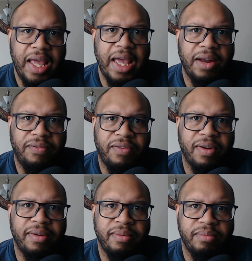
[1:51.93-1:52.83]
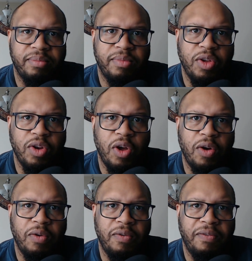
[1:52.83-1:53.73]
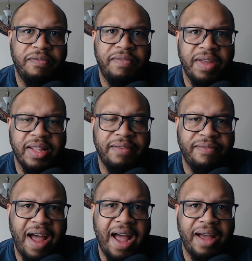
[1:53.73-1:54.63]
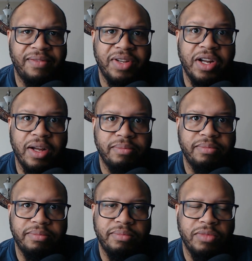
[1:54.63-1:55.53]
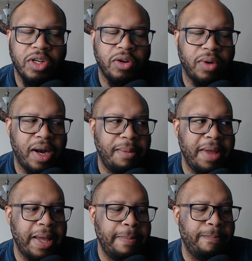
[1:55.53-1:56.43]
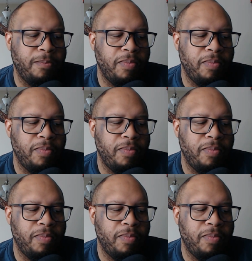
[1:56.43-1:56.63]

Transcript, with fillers: hit from, you know, 55 and up. You know what I mean?